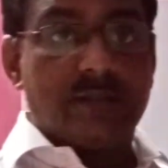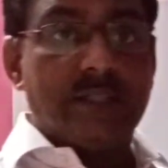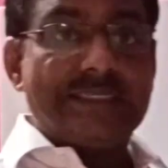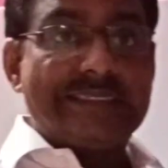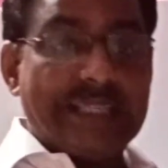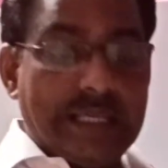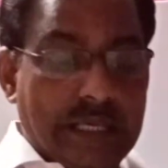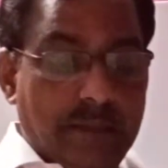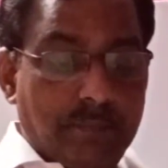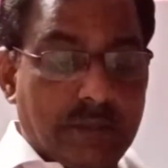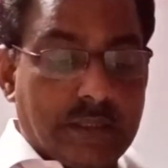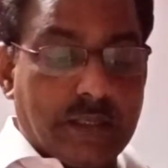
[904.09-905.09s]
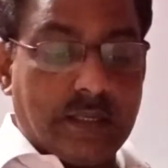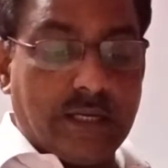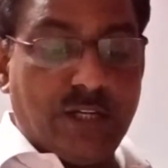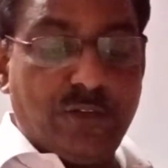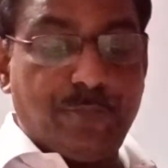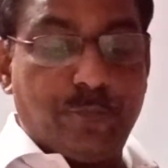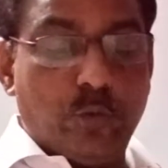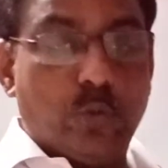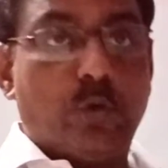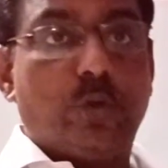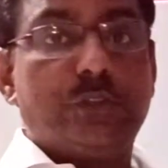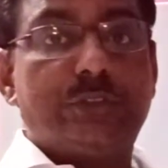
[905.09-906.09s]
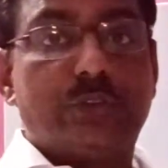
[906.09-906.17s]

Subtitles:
the same current flows